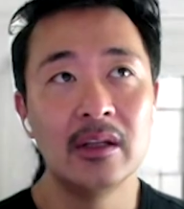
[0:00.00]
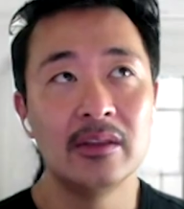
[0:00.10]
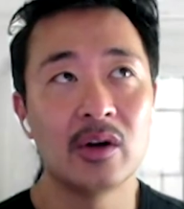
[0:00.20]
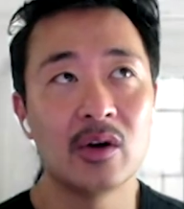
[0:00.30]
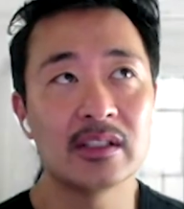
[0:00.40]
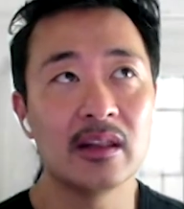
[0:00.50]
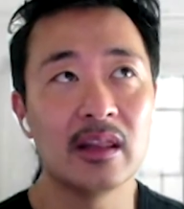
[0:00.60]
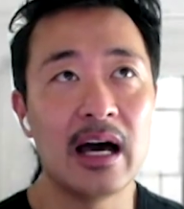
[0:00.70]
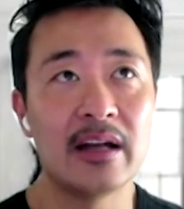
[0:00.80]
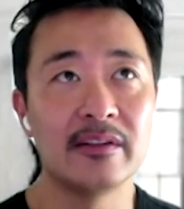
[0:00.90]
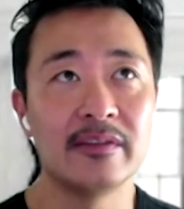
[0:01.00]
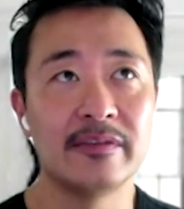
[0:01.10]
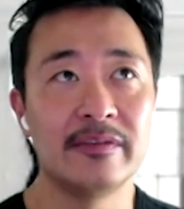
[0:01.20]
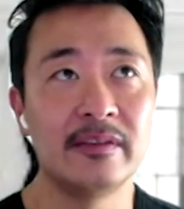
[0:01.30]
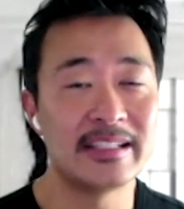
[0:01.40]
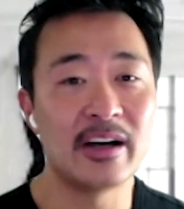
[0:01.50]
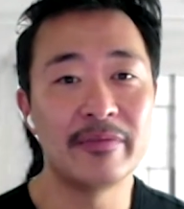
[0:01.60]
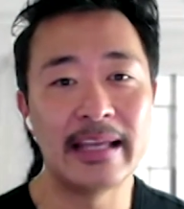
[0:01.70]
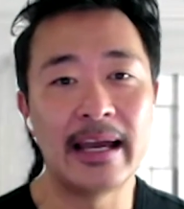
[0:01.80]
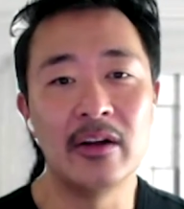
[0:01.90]
there was a lot of
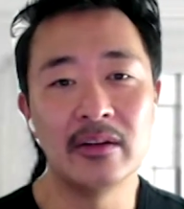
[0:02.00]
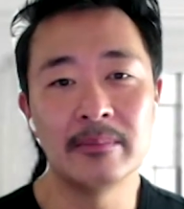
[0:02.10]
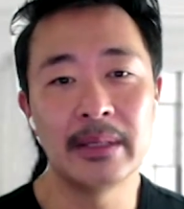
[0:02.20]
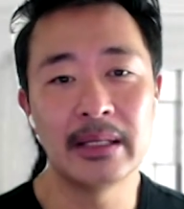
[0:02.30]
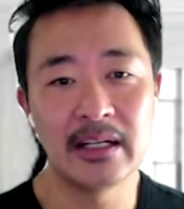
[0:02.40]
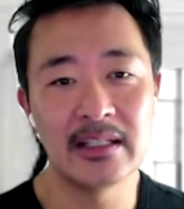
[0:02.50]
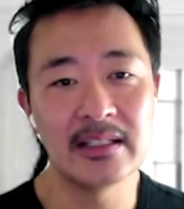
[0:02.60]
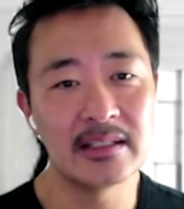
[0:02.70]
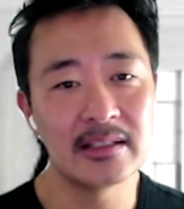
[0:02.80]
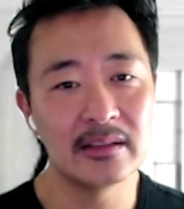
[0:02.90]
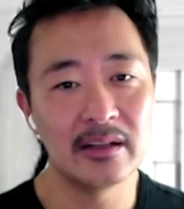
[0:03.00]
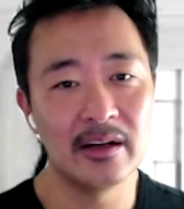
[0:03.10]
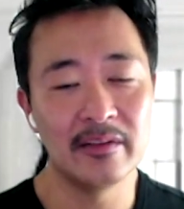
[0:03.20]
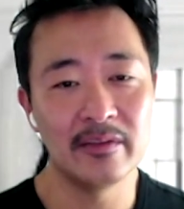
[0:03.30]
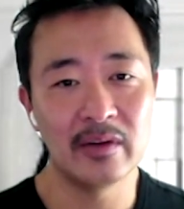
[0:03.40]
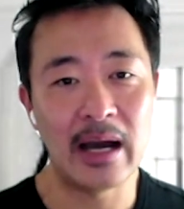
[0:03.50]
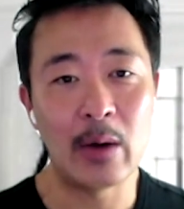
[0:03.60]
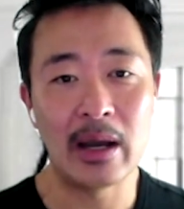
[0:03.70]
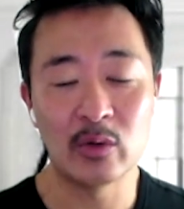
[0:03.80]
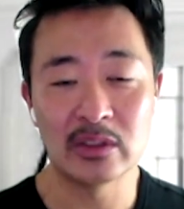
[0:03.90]
self-doubt because of how
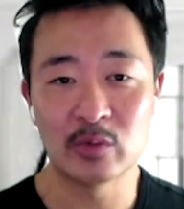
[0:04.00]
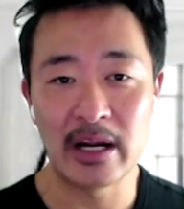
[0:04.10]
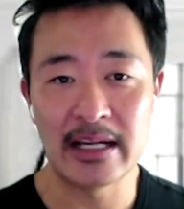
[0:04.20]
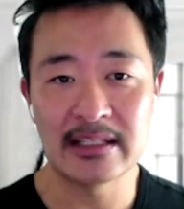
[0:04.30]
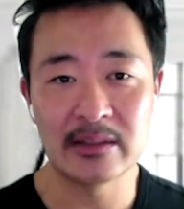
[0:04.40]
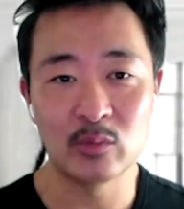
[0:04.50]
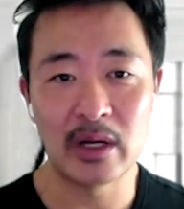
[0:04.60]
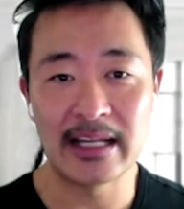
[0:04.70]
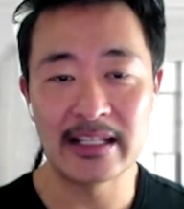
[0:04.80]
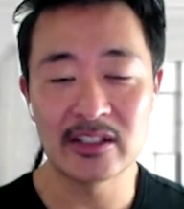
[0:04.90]
I was raised and what I